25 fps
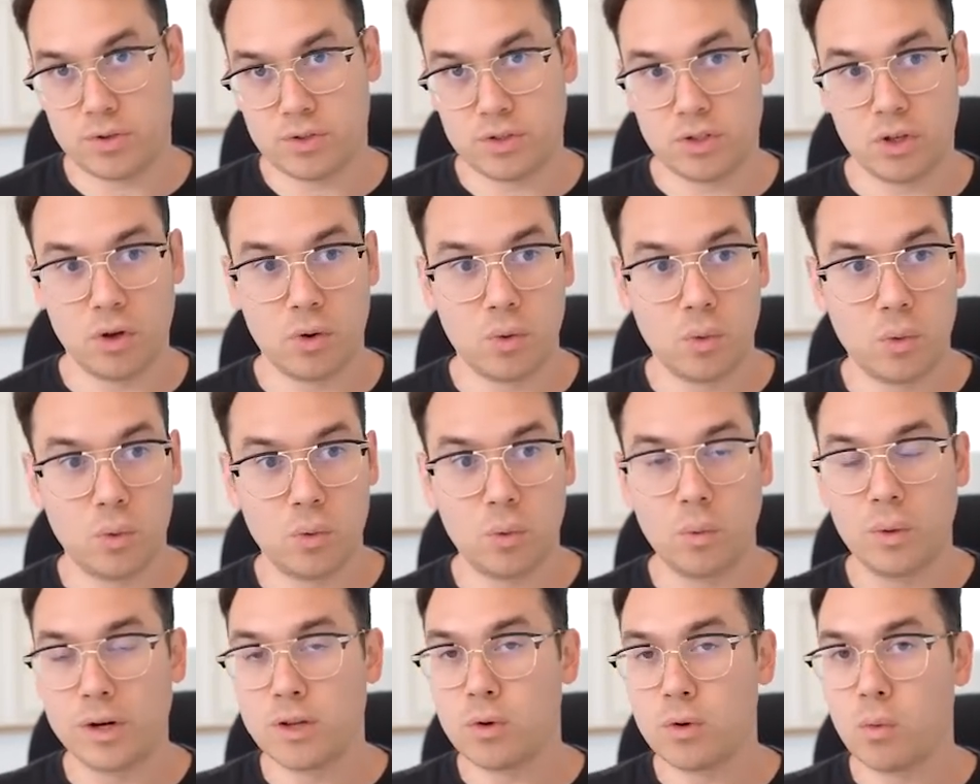So
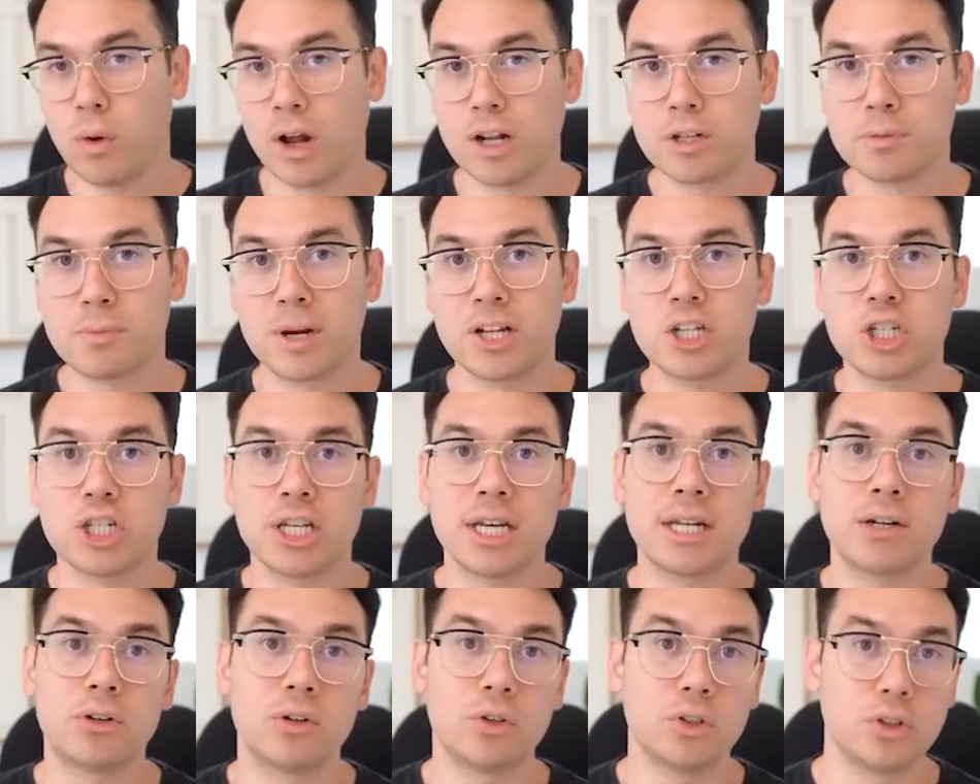when you watch my
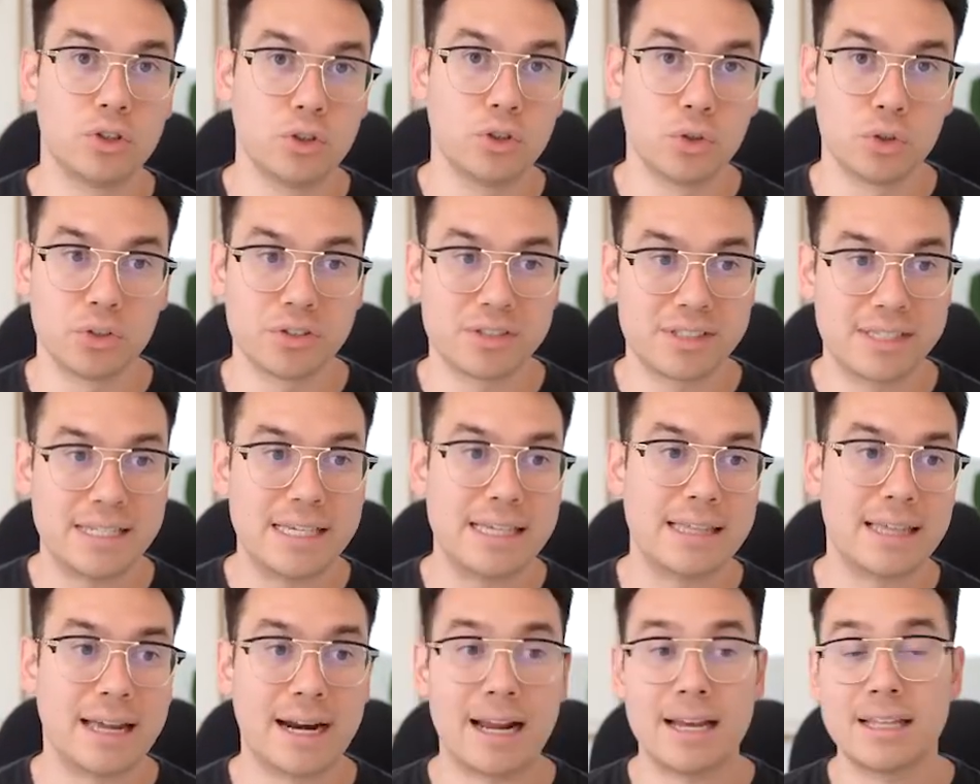channel, you'll
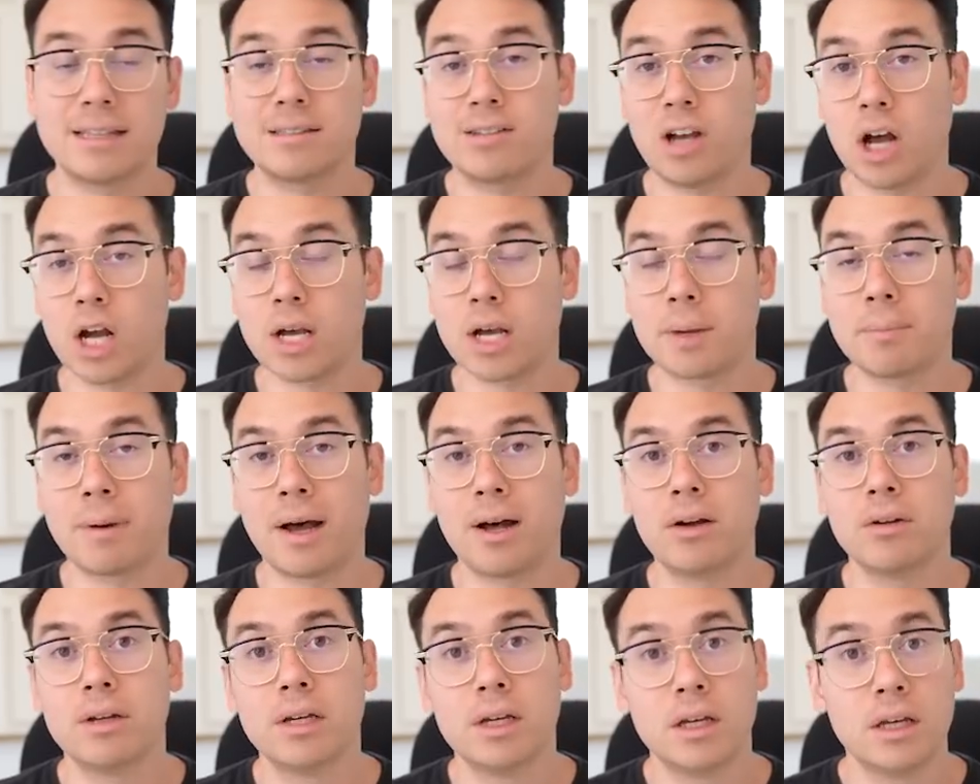see that I talk
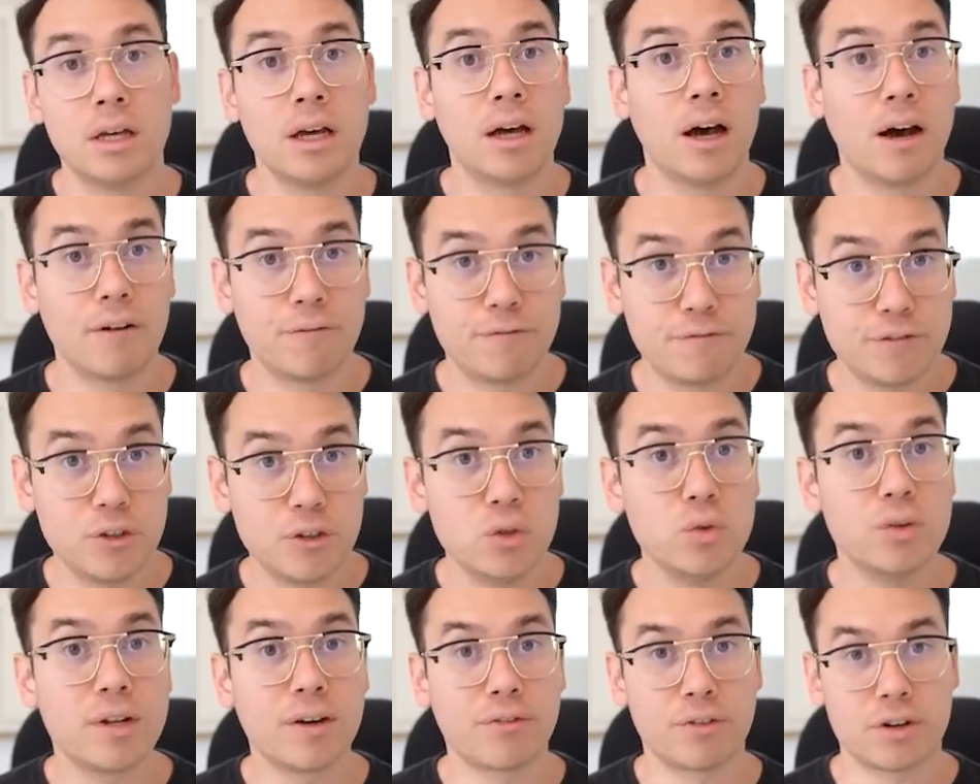about a
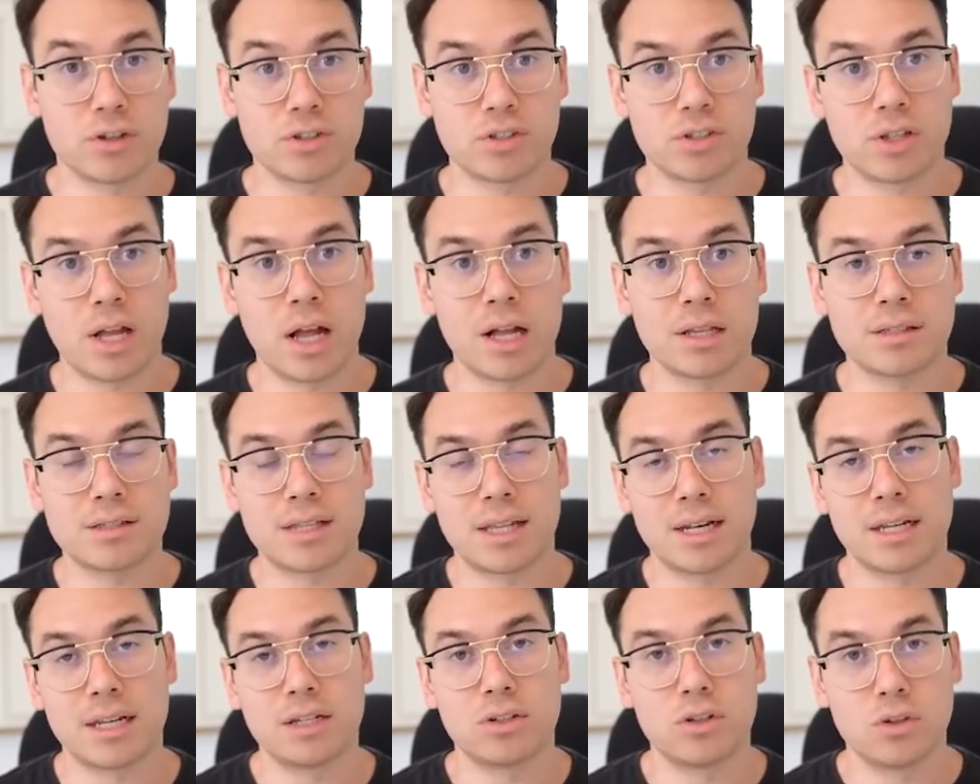few different stocks
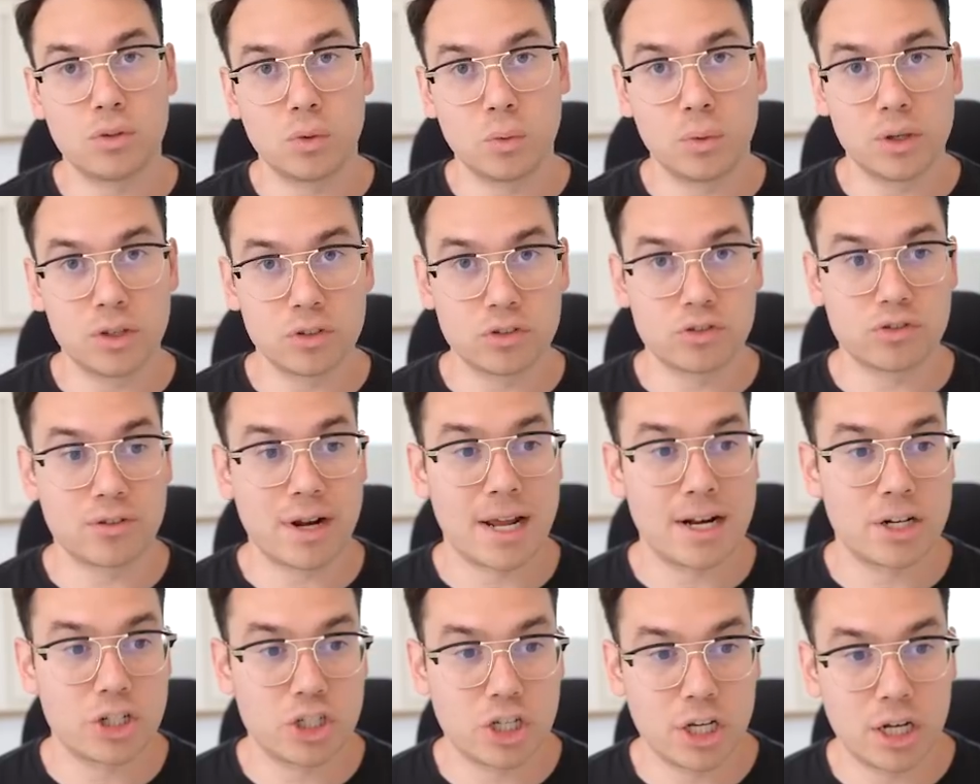that I do the wheel
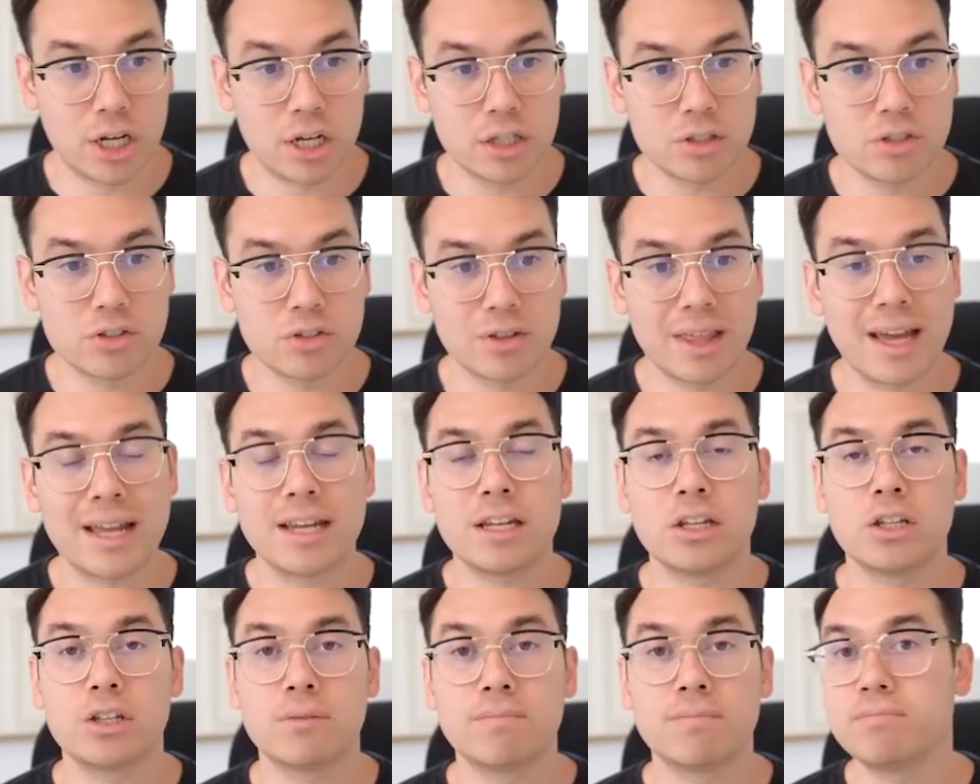strategy on so that,